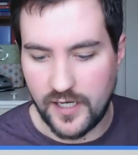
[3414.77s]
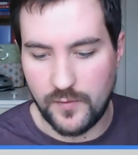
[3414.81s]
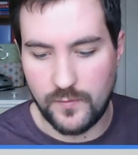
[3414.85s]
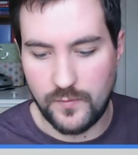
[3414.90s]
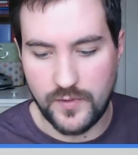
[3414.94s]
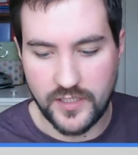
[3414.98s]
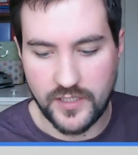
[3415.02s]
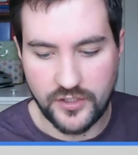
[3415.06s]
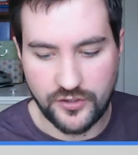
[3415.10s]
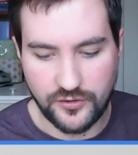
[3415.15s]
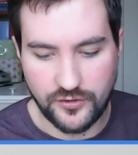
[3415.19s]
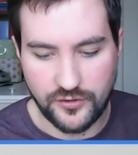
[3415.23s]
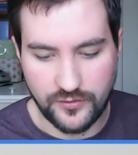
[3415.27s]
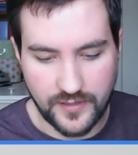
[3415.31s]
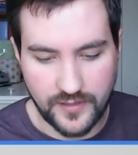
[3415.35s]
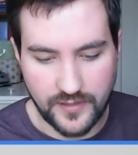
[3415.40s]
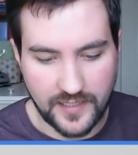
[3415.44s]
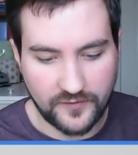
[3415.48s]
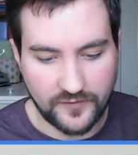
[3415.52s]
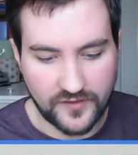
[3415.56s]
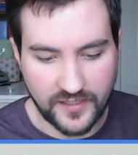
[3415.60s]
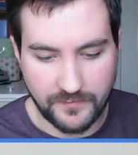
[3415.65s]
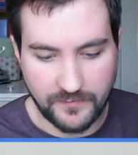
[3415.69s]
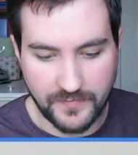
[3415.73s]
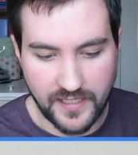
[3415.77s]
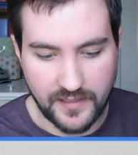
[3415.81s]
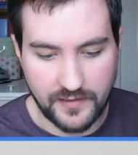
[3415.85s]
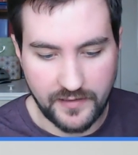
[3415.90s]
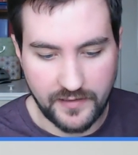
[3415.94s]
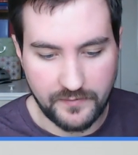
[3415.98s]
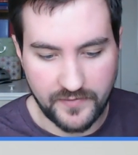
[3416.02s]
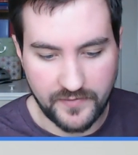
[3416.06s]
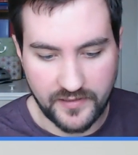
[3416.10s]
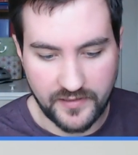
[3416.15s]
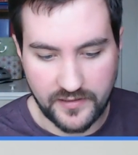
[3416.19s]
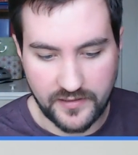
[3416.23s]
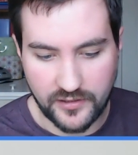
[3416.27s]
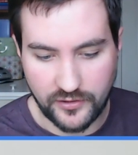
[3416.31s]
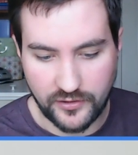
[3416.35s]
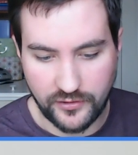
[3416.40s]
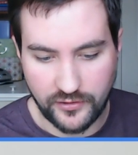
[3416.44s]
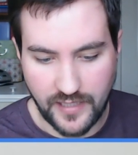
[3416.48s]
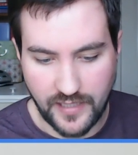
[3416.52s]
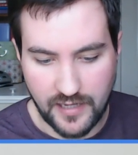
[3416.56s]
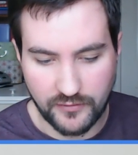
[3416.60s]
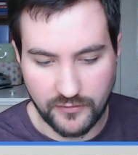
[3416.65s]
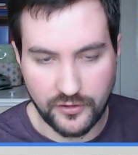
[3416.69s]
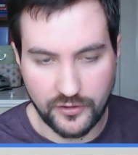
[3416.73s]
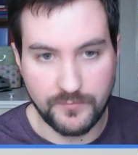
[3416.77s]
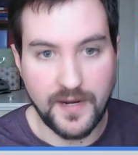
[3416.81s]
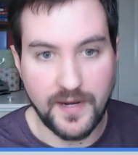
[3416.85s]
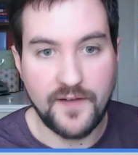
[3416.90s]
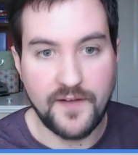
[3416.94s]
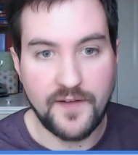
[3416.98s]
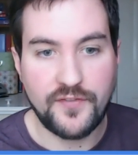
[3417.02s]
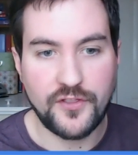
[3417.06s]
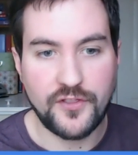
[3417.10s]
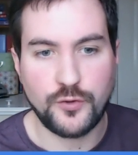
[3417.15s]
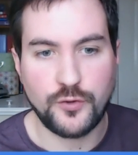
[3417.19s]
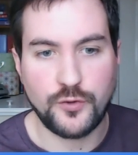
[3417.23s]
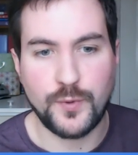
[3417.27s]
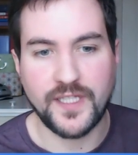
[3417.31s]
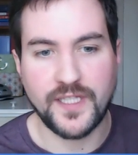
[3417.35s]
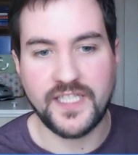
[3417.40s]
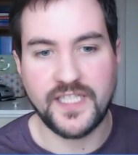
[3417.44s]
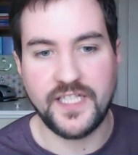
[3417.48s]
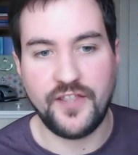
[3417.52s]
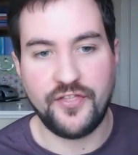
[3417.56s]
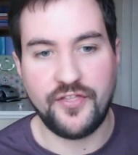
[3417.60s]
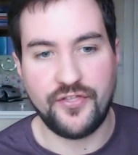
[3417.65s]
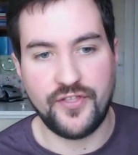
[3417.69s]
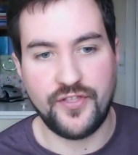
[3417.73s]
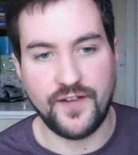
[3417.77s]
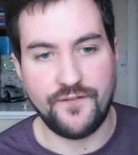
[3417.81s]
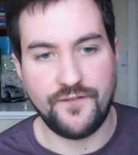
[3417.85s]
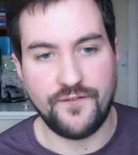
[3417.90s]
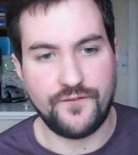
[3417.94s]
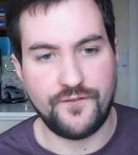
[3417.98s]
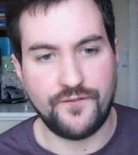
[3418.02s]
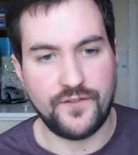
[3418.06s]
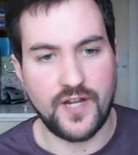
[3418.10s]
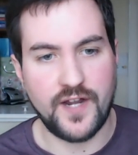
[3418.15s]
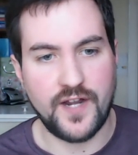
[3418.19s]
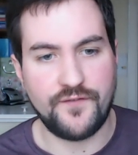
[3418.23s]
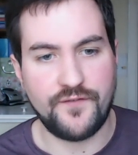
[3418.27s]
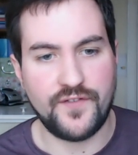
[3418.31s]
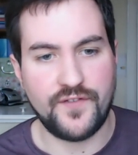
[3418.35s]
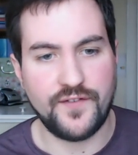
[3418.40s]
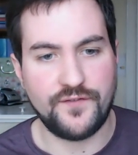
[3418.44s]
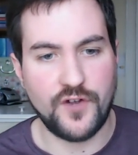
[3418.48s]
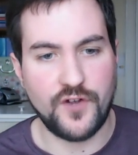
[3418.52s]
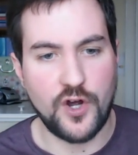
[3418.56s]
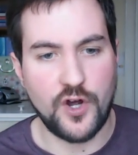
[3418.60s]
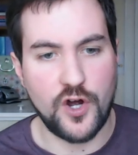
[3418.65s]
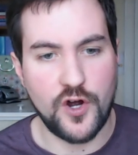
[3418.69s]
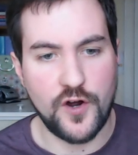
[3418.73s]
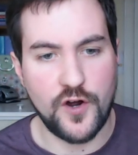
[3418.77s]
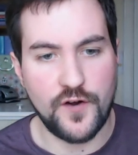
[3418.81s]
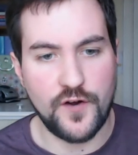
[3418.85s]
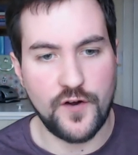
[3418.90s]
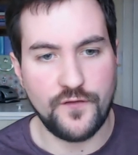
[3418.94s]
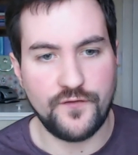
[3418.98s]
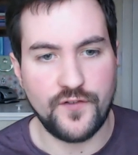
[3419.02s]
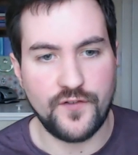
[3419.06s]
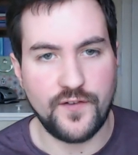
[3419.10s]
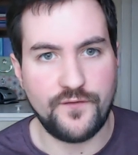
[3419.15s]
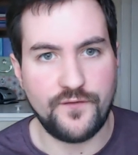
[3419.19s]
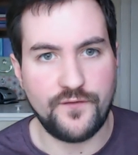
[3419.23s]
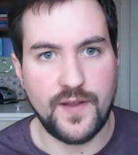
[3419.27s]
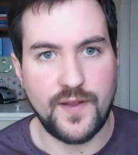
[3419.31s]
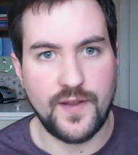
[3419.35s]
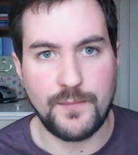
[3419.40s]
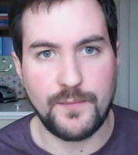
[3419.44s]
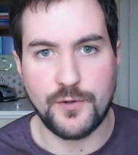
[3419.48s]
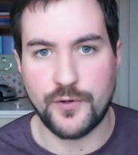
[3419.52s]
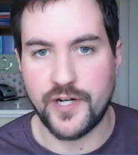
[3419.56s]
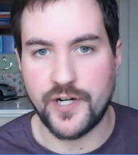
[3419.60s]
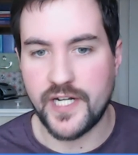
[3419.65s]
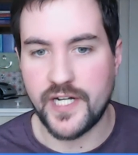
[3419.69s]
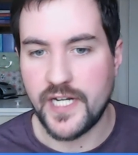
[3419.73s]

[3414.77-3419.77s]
which you're asking me to do now, do math, the 5th of February.